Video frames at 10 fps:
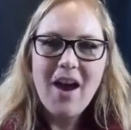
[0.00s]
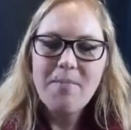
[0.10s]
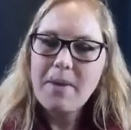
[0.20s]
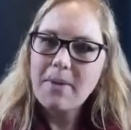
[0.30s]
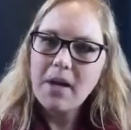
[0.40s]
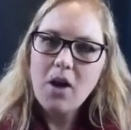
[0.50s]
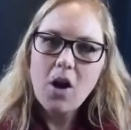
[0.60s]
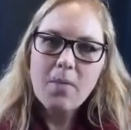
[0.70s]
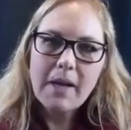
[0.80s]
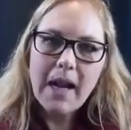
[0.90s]
Maybe a
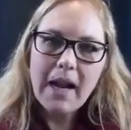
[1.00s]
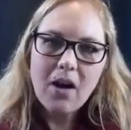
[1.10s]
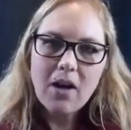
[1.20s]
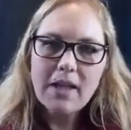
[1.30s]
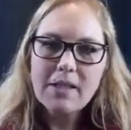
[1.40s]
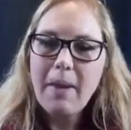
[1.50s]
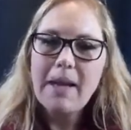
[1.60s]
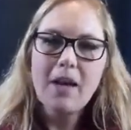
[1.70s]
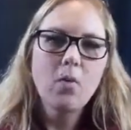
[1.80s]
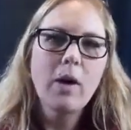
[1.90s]
carpet area,
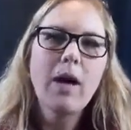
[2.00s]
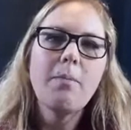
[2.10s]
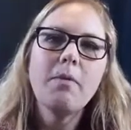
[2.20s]
depending on what type